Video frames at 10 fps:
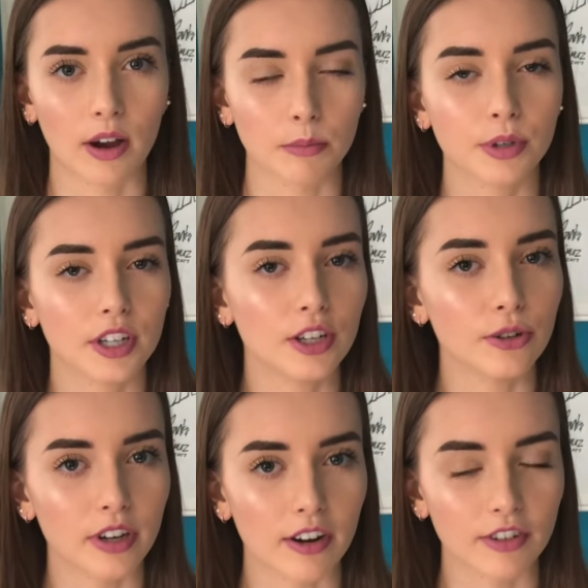I'm pretty
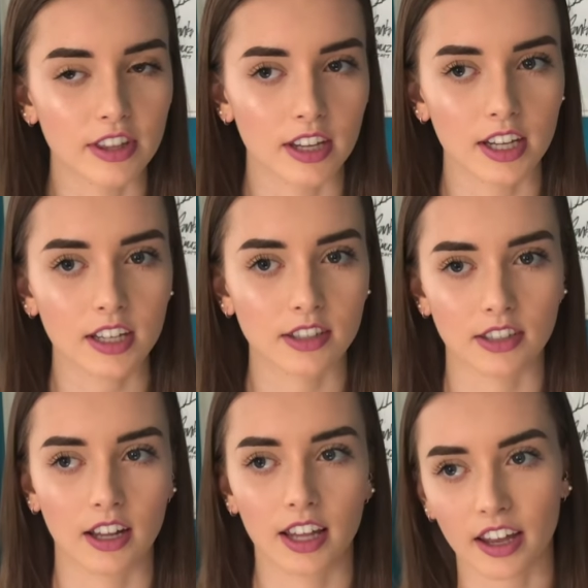new at everything. It's
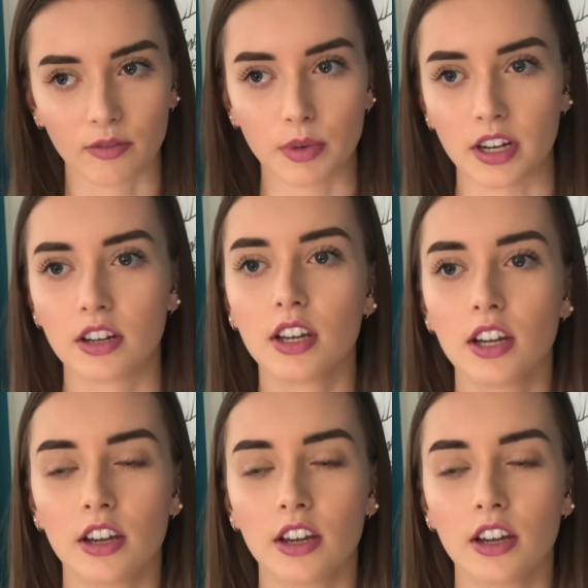not like I've been